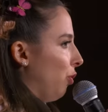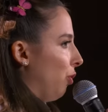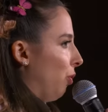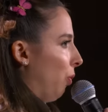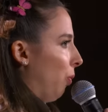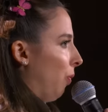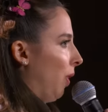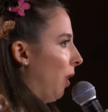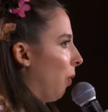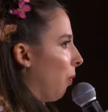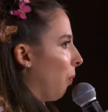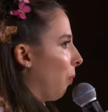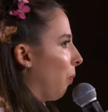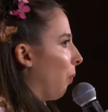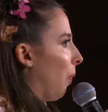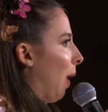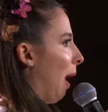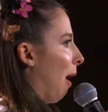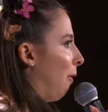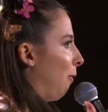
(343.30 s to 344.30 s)
Jew. They don't
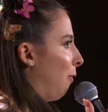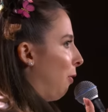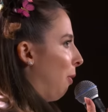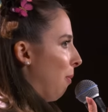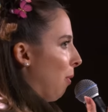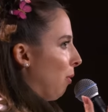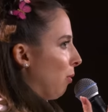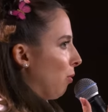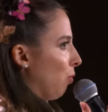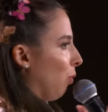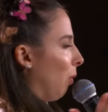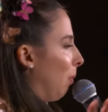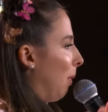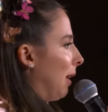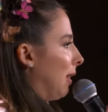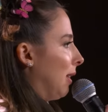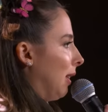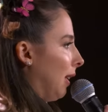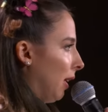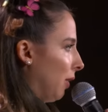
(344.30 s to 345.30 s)
have the most
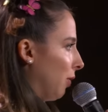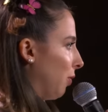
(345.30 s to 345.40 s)
romantic